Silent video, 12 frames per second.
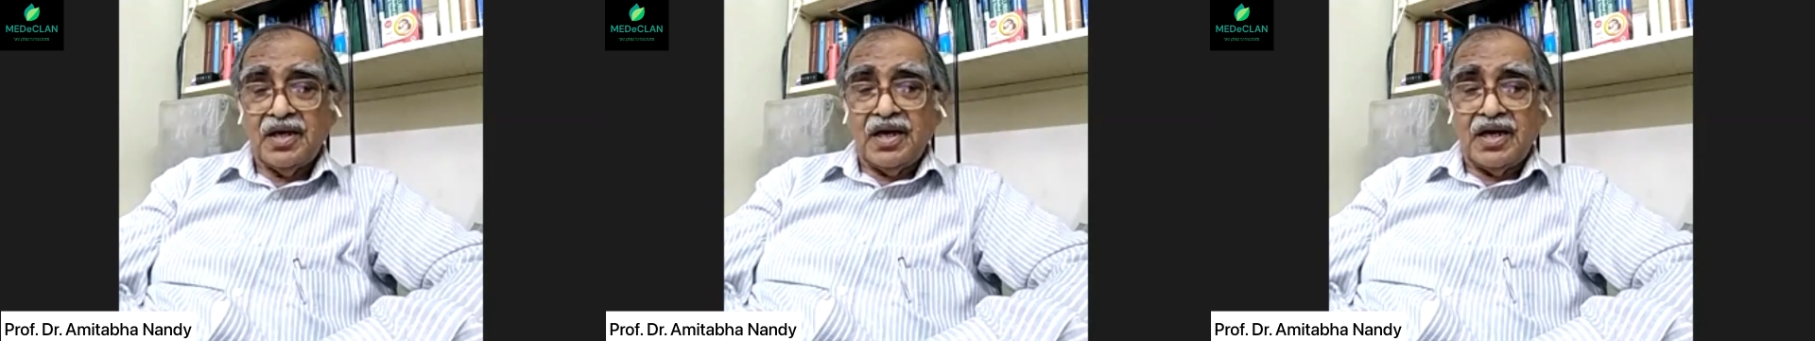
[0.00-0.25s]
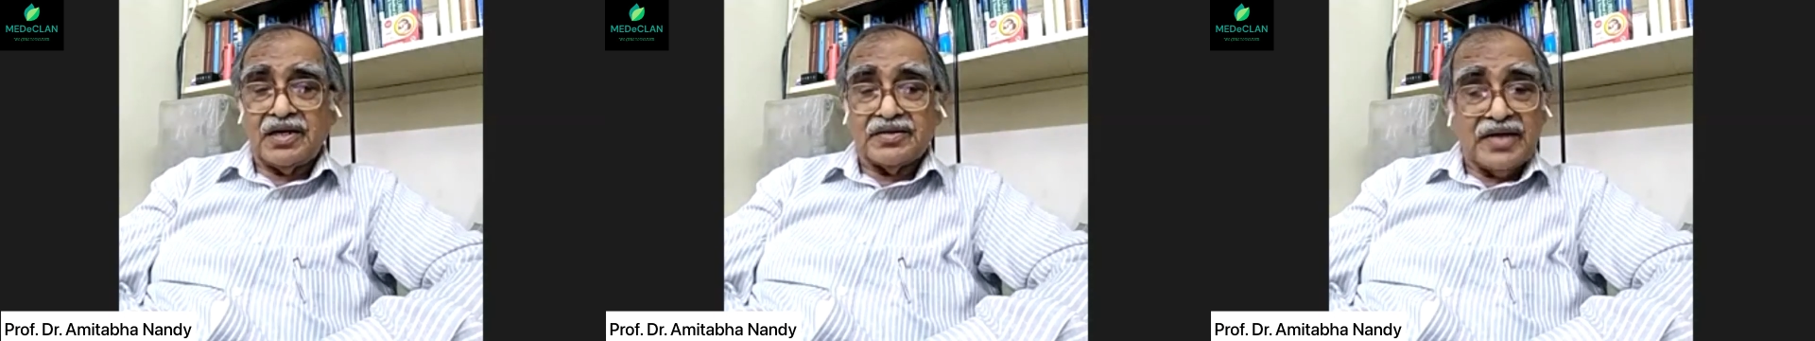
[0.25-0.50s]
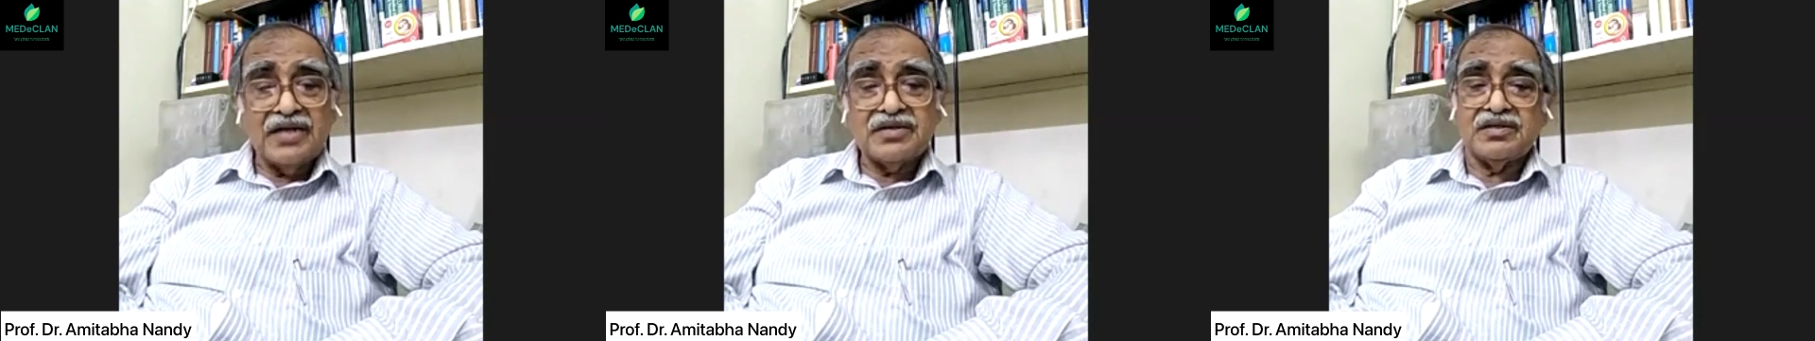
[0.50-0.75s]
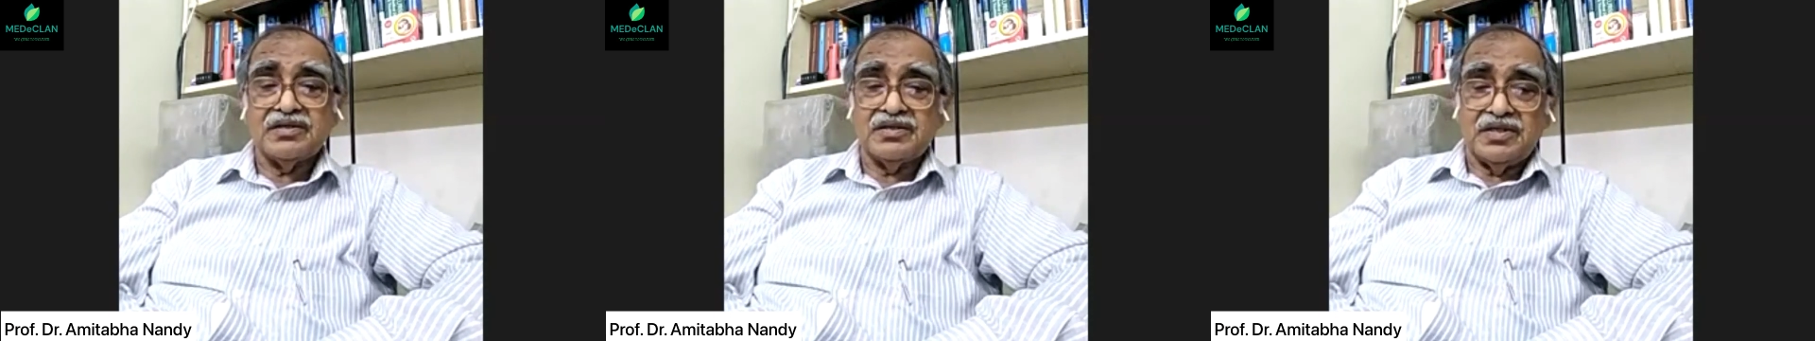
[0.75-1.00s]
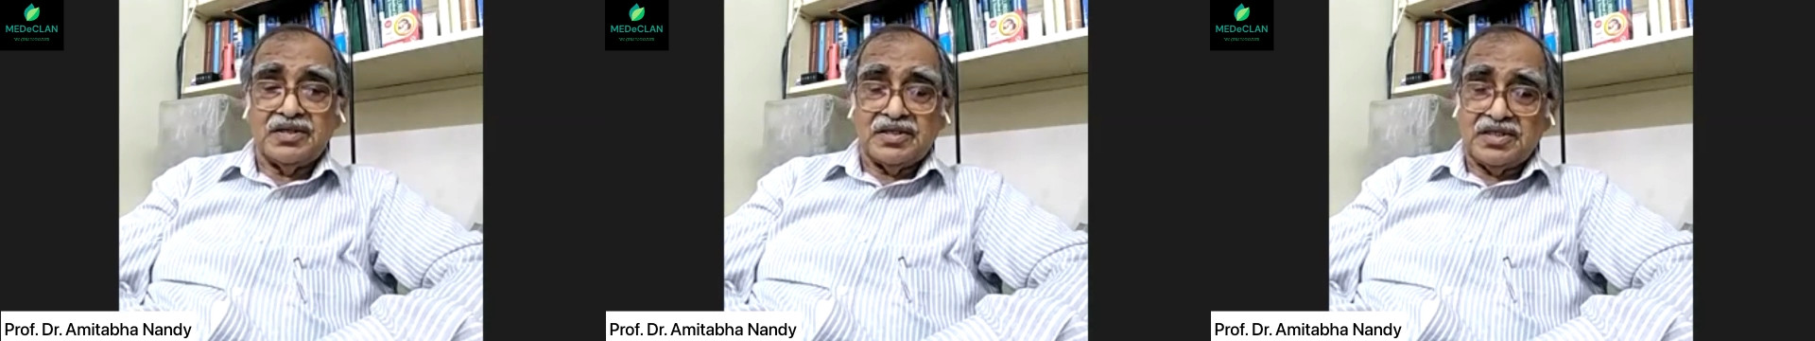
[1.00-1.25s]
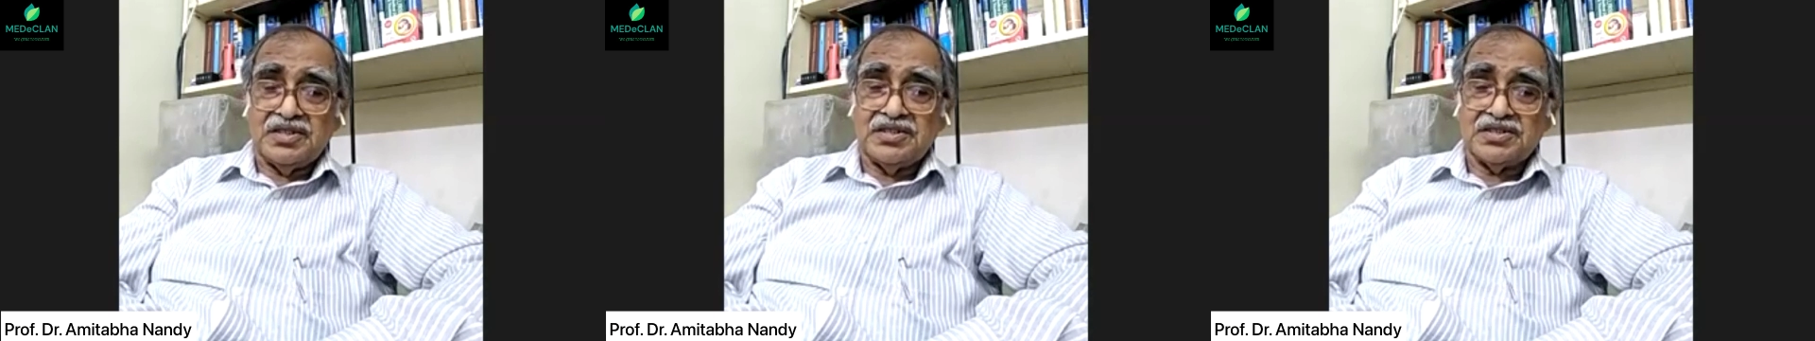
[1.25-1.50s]
and that
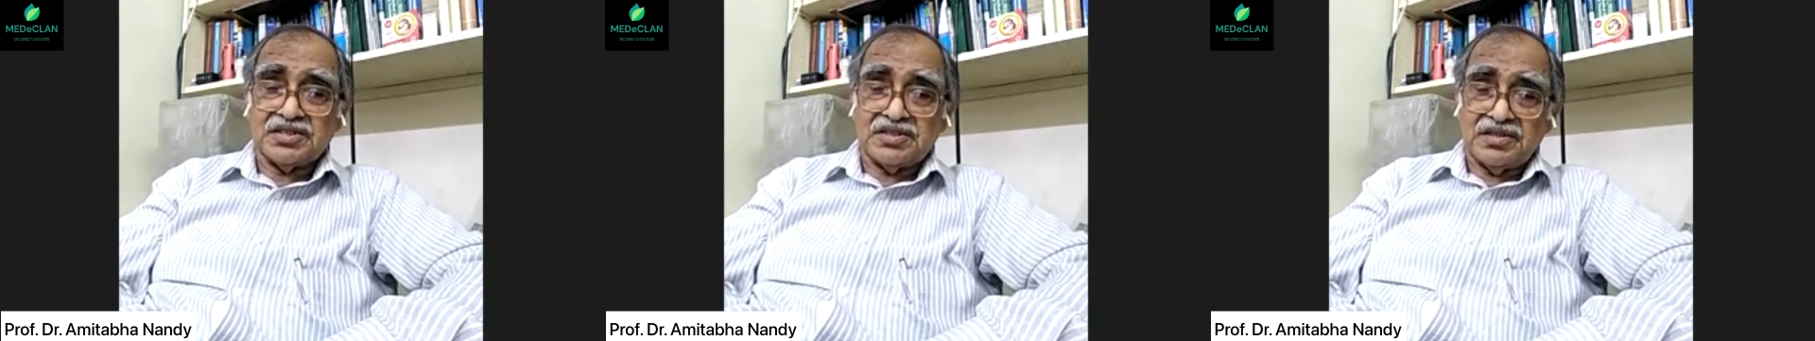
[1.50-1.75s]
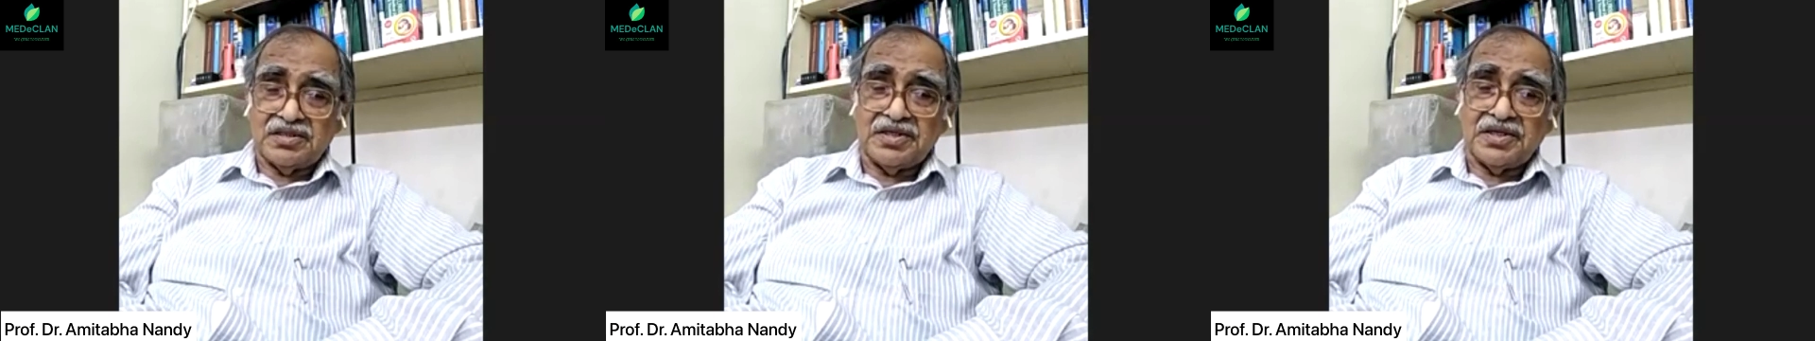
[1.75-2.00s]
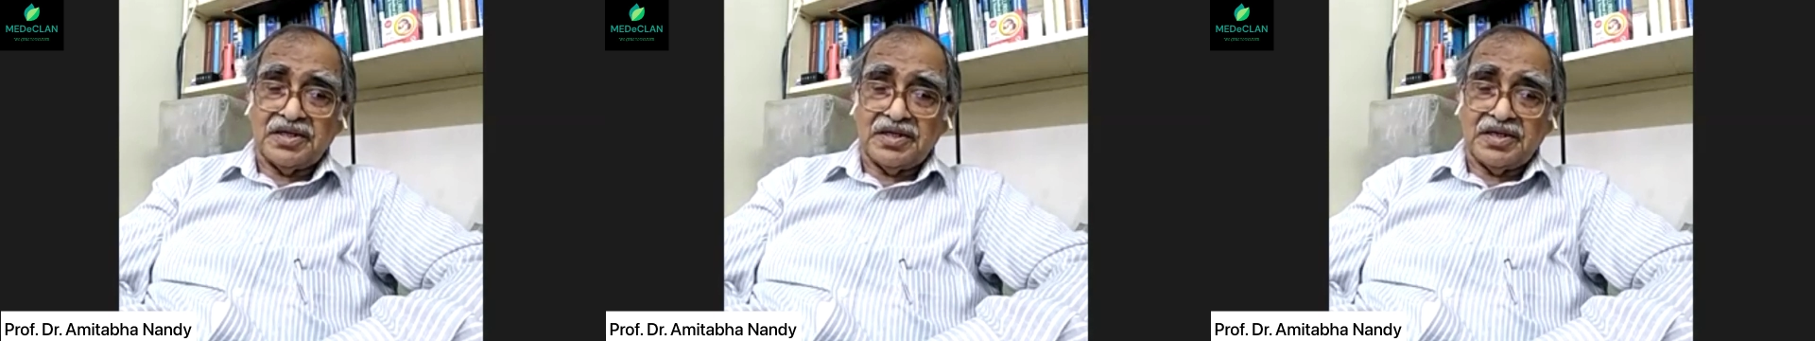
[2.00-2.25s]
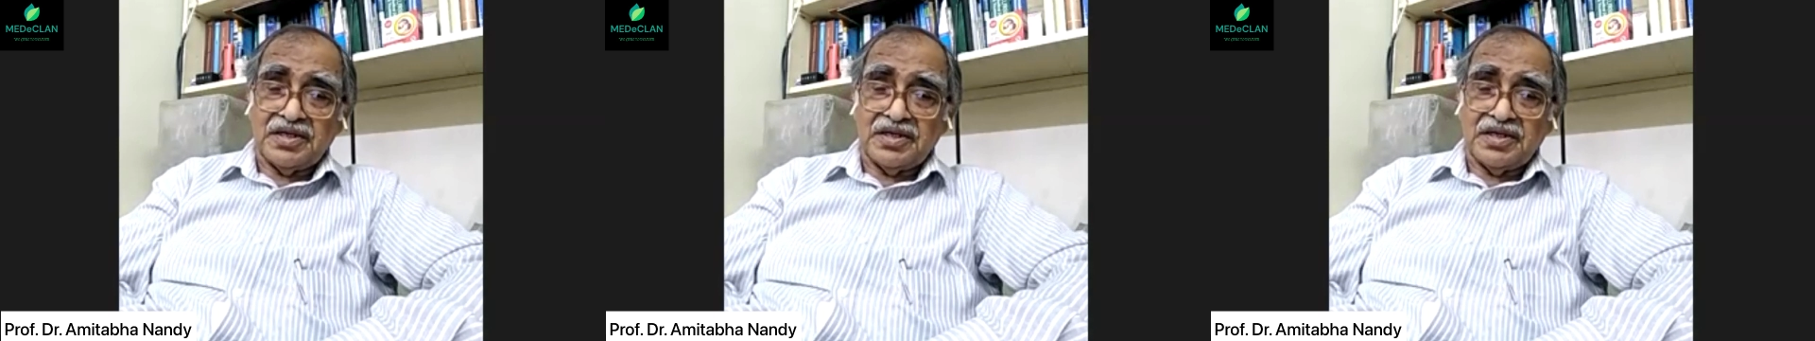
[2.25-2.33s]
is the